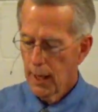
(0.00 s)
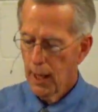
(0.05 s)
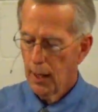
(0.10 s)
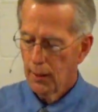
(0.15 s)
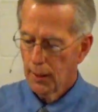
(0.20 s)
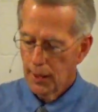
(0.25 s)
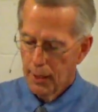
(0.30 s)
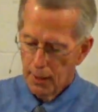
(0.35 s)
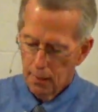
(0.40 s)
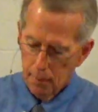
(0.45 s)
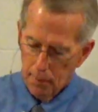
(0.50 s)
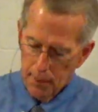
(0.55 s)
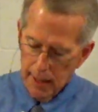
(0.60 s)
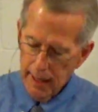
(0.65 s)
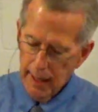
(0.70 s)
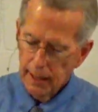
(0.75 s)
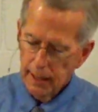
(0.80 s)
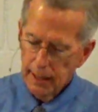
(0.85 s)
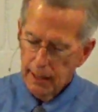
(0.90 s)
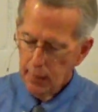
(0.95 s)
went out and
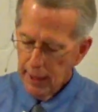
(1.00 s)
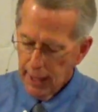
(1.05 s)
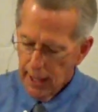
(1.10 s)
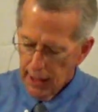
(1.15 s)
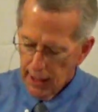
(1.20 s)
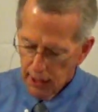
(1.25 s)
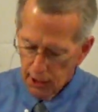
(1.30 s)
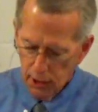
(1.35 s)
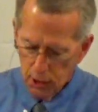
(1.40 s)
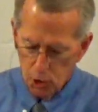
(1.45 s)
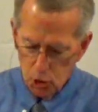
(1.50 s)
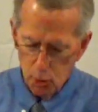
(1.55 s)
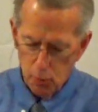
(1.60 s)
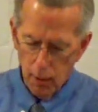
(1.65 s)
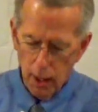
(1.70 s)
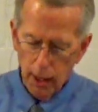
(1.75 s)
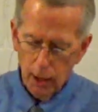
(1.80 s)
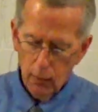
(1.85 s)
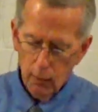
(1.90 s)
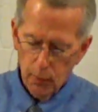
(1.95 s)
immediately began
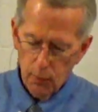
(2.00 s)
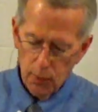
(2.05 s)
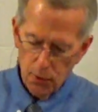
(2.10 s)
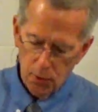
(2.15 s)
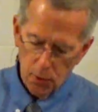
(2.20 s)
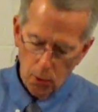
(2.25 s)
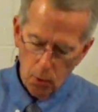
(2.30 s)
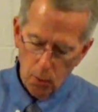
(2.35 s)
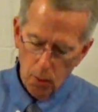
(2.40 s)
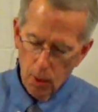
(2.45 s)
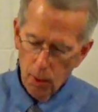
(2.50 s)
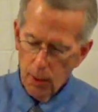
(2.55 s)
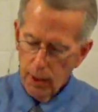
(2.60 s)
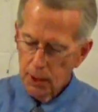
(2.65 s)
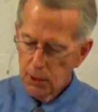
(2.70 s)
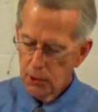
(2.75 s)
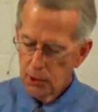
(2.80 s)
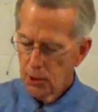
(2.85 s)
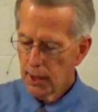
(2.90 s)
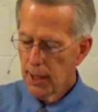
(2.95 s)
conspiring with the
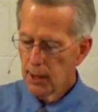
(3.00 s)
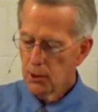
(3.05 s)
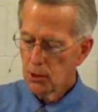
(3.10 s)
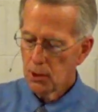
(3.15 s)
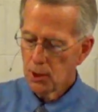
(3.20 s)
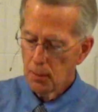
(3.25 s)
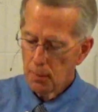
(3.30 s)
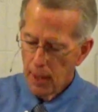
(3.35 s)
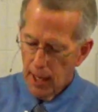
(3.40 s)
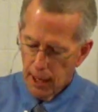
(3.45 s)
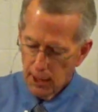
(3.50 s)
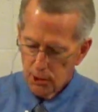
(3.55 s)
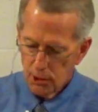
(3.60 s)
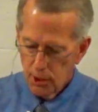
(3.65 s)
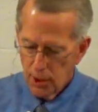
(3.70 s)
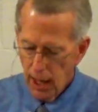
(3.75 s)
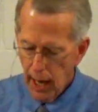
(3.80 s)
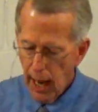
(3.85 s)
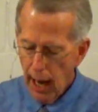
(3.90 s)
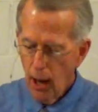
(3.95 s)
Herodians against him
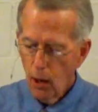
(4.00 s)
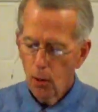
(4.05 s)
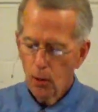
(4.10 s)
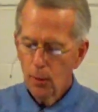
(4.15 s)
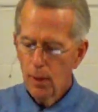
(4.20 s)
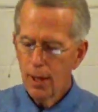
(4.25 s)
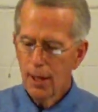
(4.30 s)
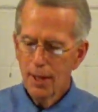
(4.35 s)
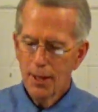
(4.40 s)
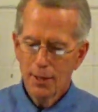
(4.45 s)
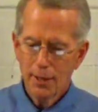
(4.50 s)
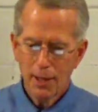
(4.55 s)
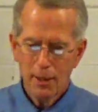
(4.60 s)
as to how